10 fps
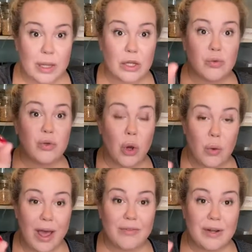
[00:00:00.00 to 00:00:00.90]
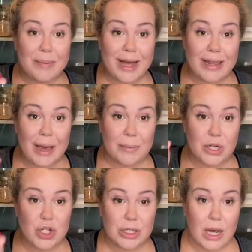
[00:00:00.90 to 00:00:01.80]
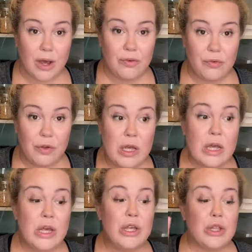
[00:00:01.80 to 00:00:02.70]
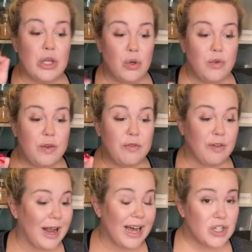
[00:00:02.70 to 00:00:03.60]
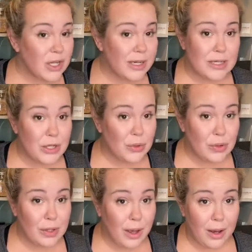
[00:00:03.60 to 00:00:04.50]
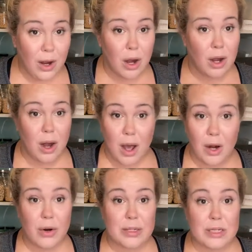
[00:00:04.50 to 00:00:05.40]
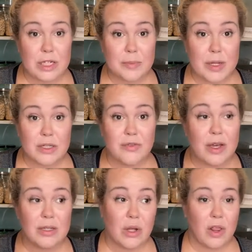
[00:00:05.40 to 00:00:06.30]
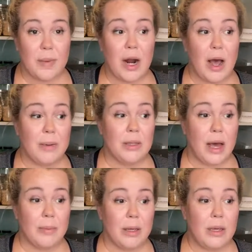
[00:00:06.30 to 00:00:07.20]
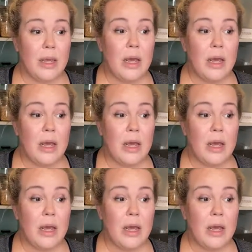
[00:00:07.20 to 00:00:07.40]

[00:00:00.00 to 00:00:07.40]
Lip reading: Like, you don't have to buy that much stuff. The UV flashlights that you can get are not crazy expensive. I saw them at Hobby Lobby.